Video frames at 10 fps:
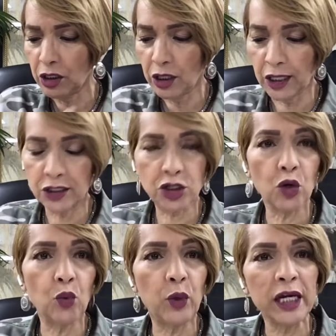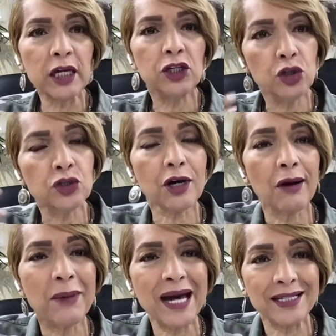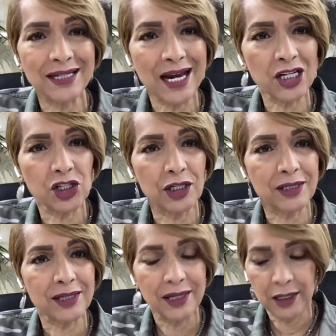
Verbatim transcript: And so we can use our imaginations